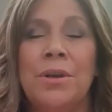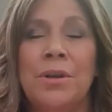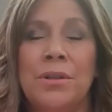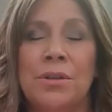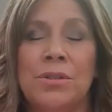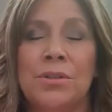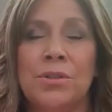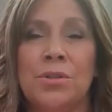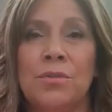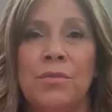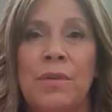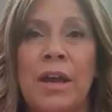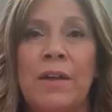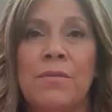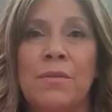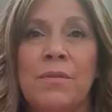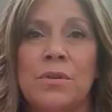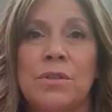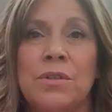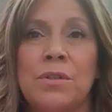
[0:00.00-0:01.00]
the
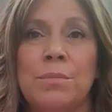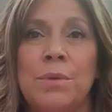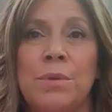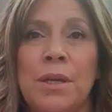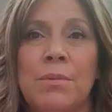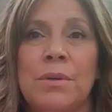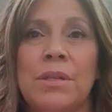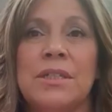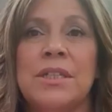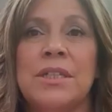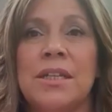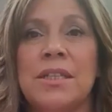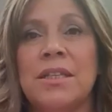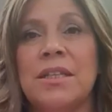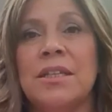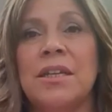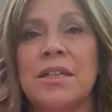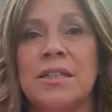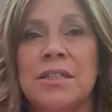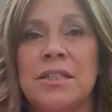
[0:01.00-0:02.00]
survivor to be able to take the
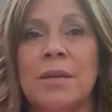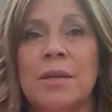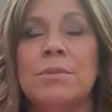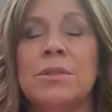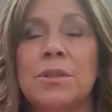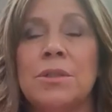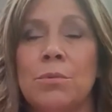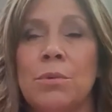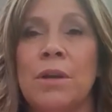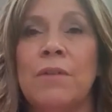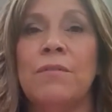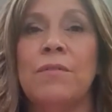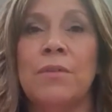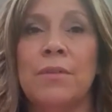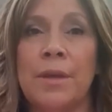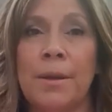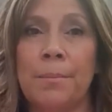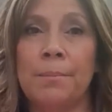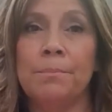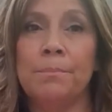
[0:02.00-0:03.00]
next steps that are right for
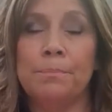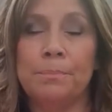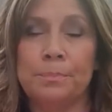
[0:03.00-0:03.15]
them.